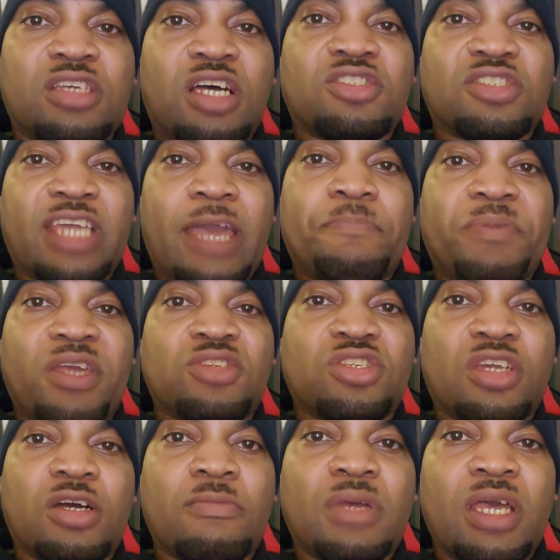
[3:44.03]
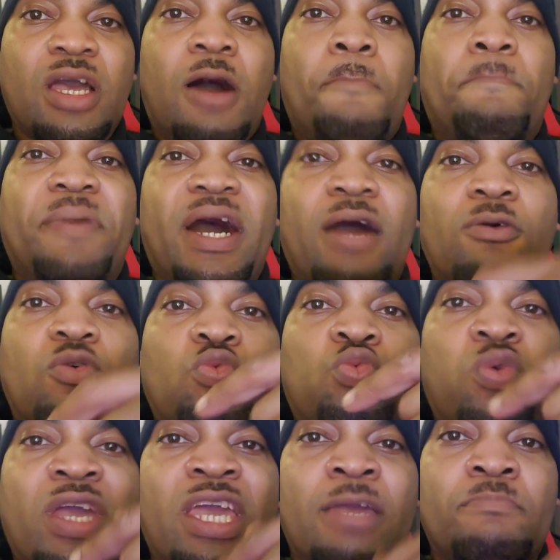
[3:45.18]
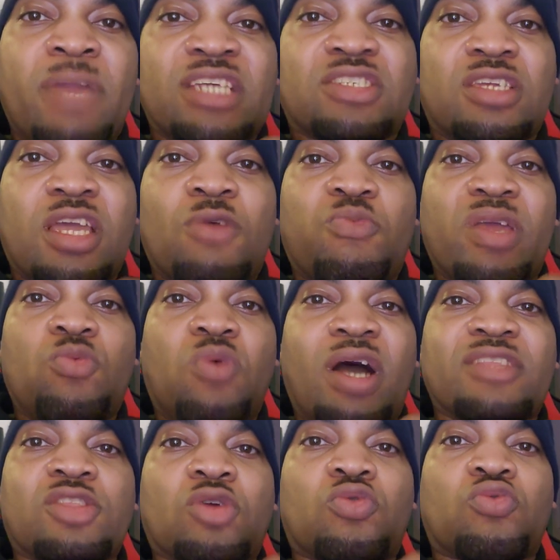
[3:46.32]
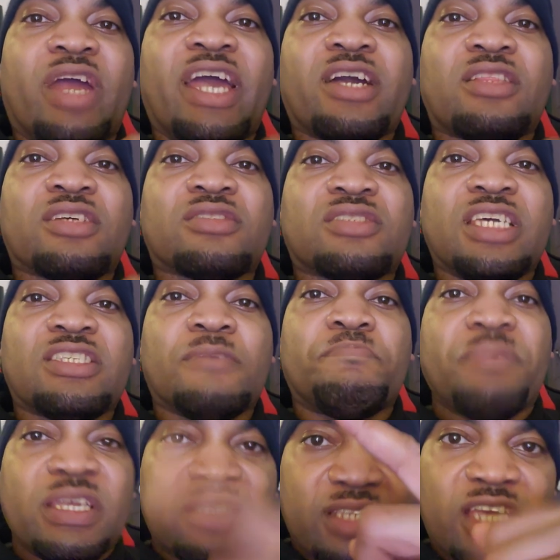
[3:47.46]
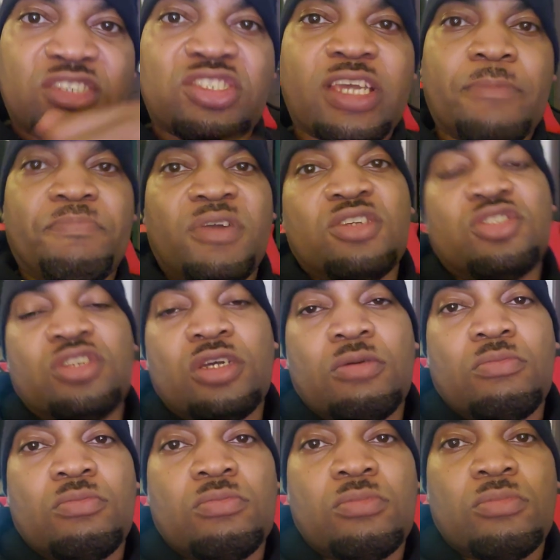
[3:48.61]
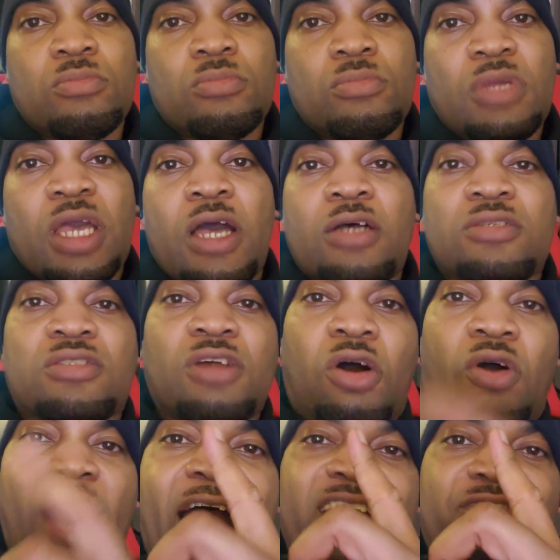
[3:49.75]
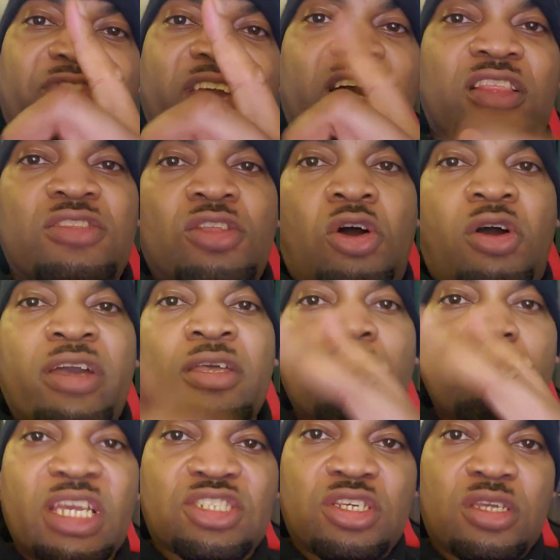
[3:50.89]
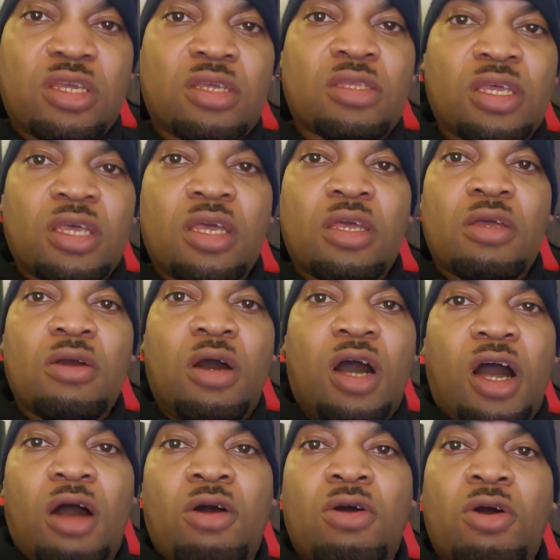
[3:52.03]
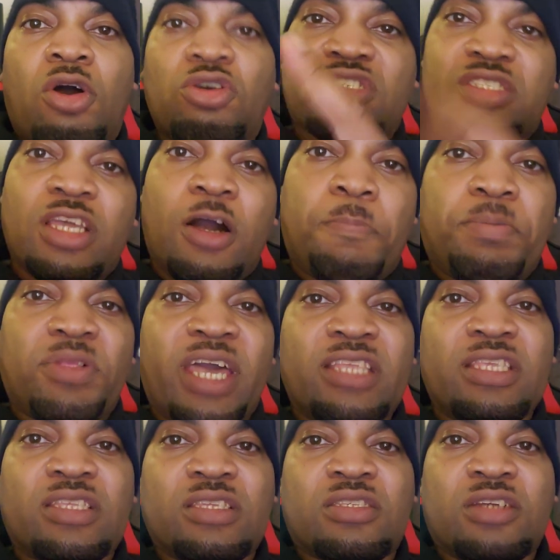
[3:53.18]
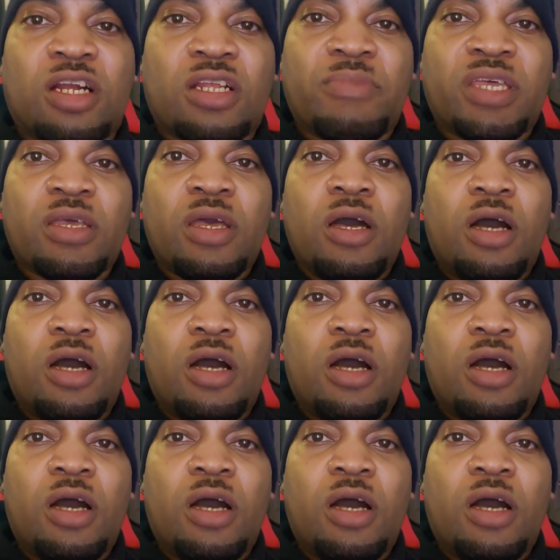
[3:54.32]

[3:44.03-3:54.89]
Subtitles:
championship, but Michigan, we won the regular season Big Ten championship. So out of Illinois, Michigan, who's still playing in the tournament?